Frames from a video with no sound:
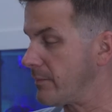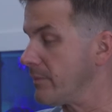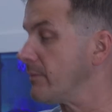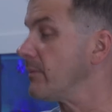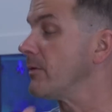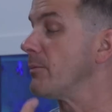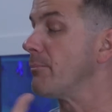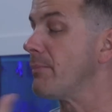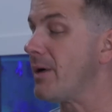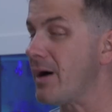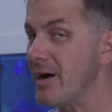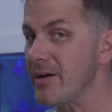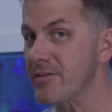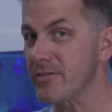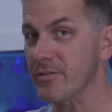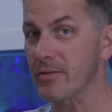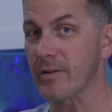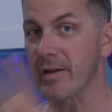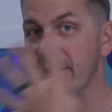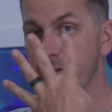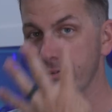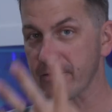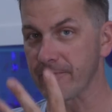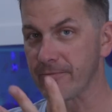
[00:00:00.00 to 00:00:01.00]
the
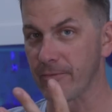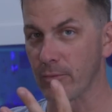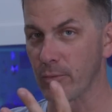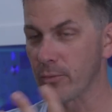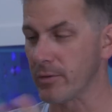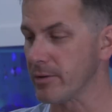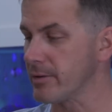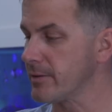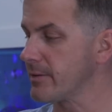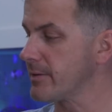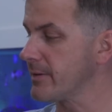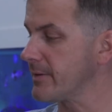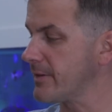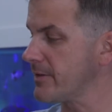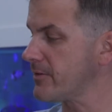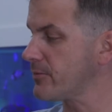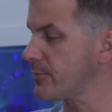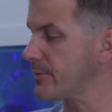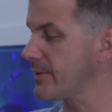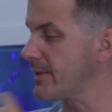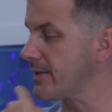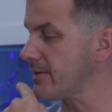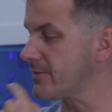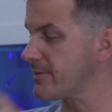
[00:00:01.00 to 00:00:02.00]
module has four, this
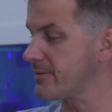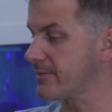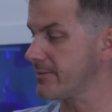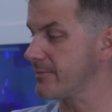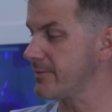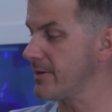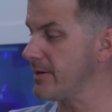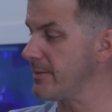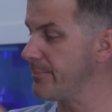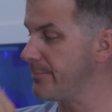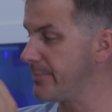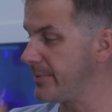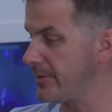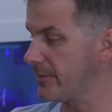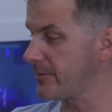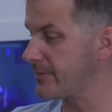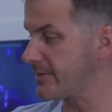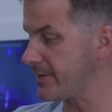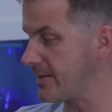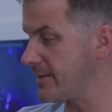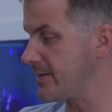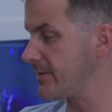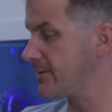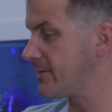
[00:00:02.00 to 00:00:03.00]
one has three built
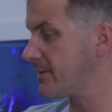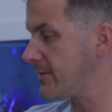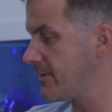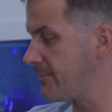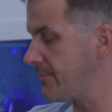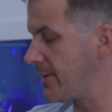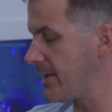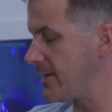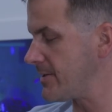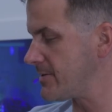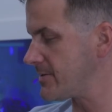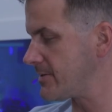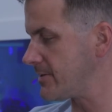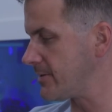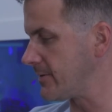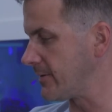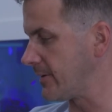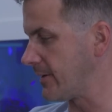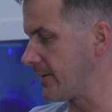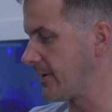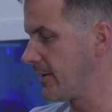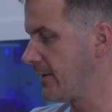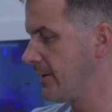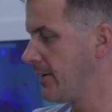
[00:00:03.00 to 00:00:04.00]
into the base
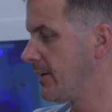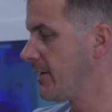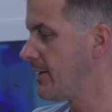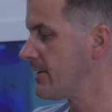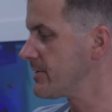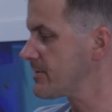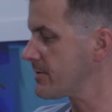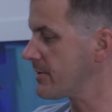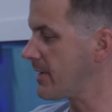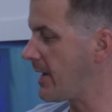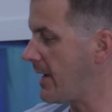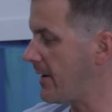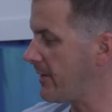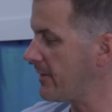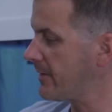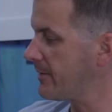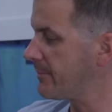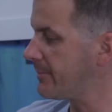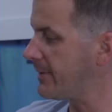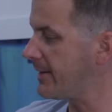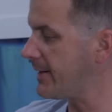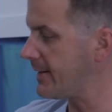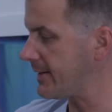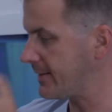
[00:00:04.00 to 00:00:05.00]
unit. So out of the
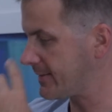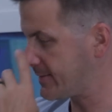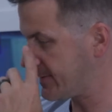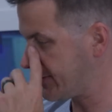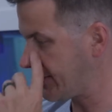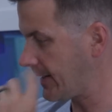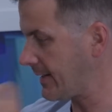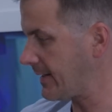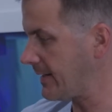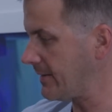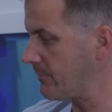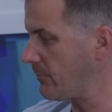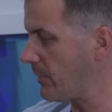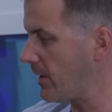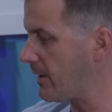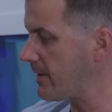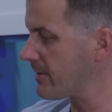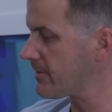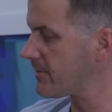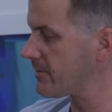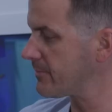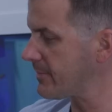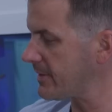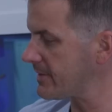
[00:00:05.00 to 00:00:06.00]
box, I can
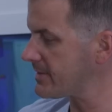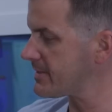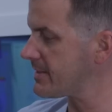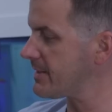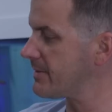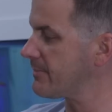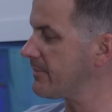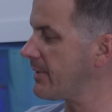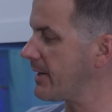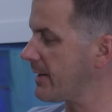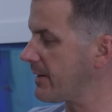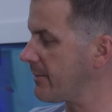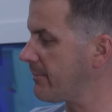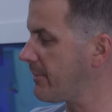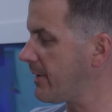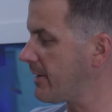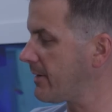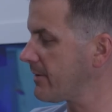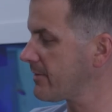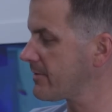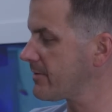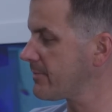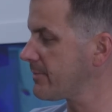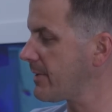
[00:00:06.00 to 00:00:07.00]
monitor my temp, I can
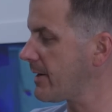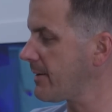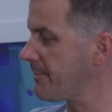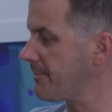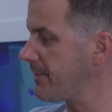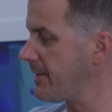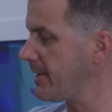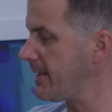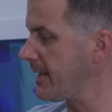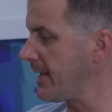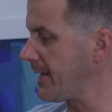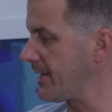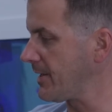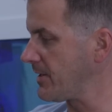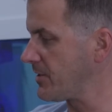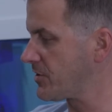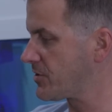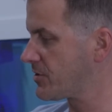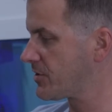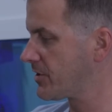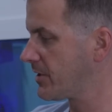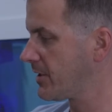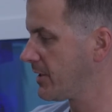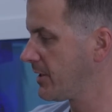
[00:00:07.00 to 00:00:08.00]
monitor my
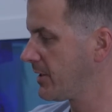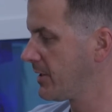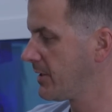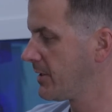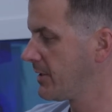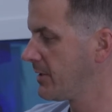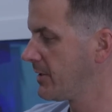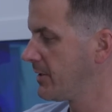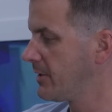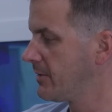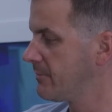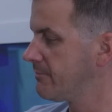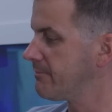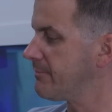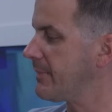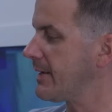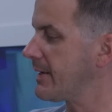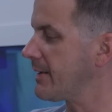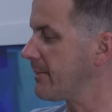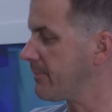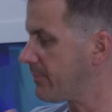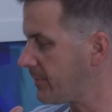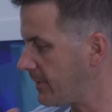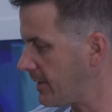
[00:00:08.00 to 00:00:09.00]
pH,
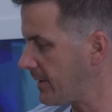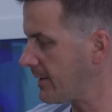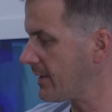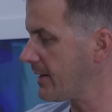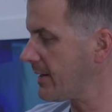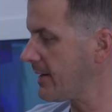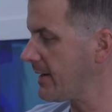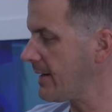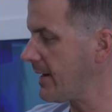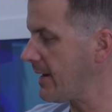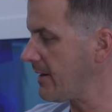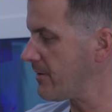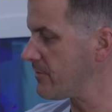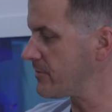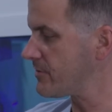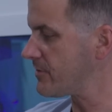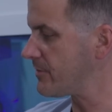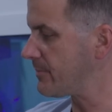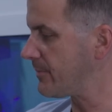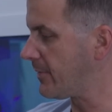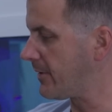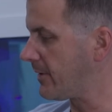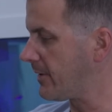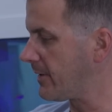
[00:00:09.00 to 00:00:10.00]
I can plug in an
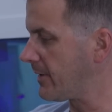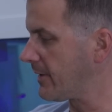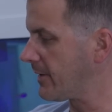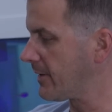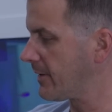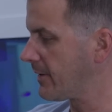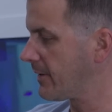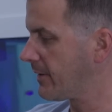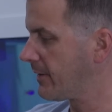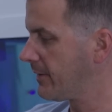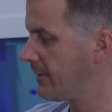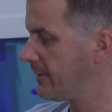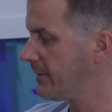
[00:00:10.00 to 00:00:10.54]
energy bar,